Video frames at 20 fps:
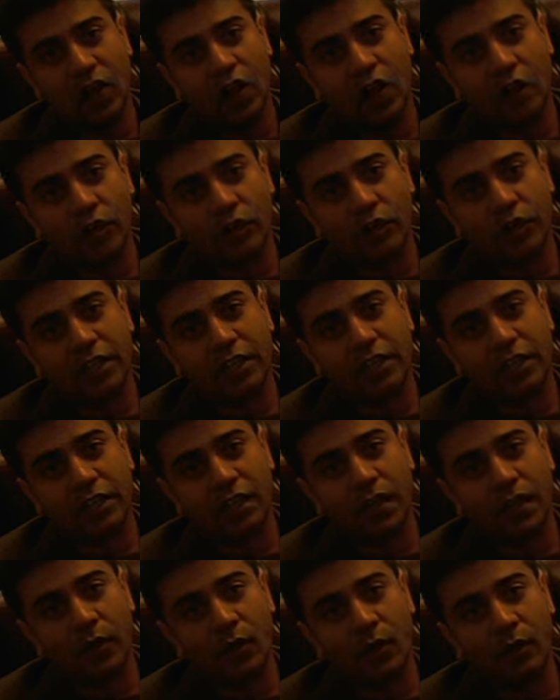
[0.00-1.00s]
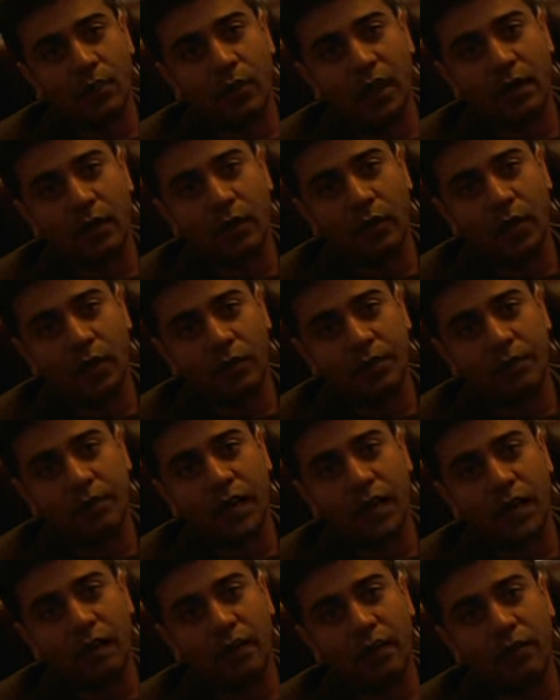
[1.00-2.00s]
or you can check our
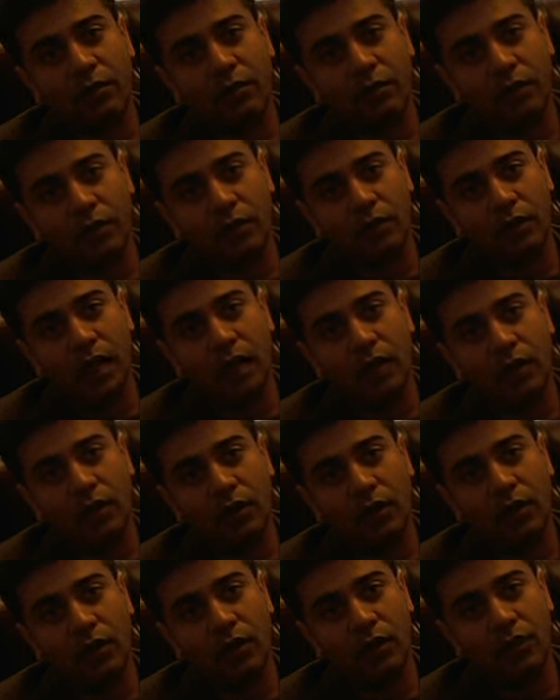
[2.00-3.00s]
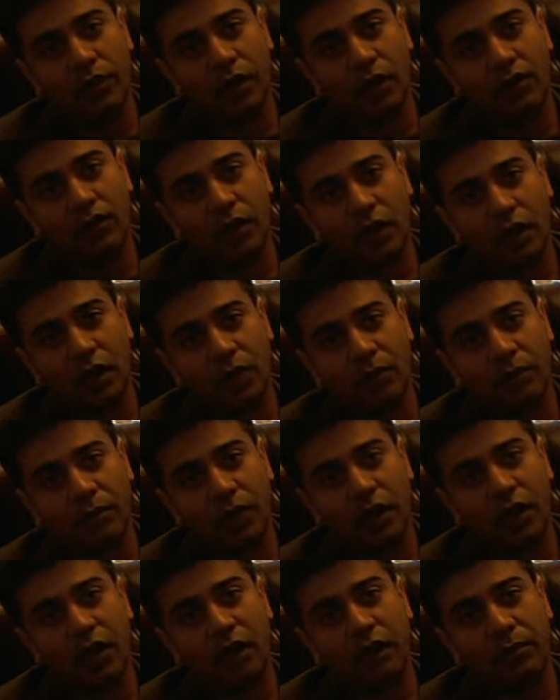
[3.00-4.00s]
website on peerallylaw.com,
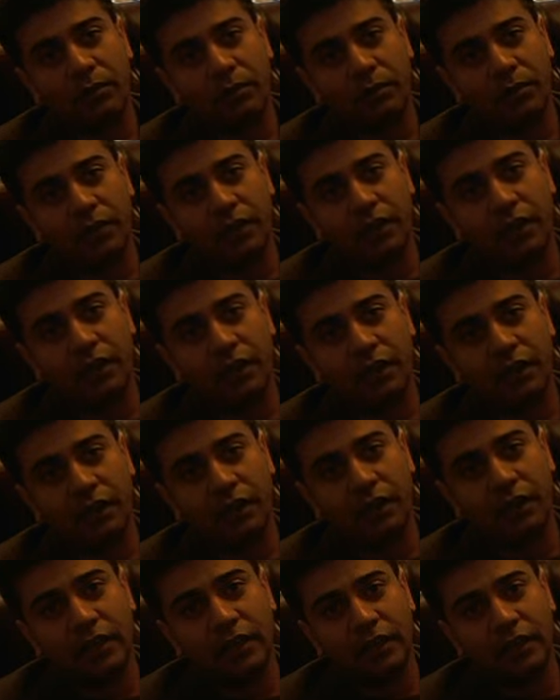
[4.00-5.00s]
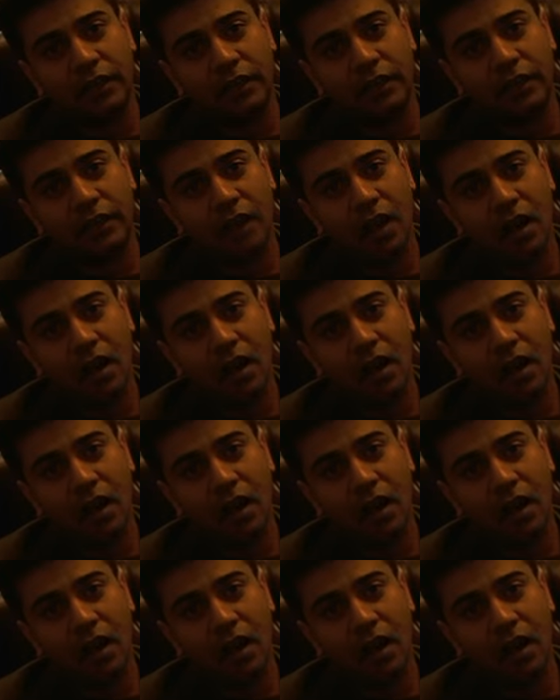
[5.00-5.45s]
Peerally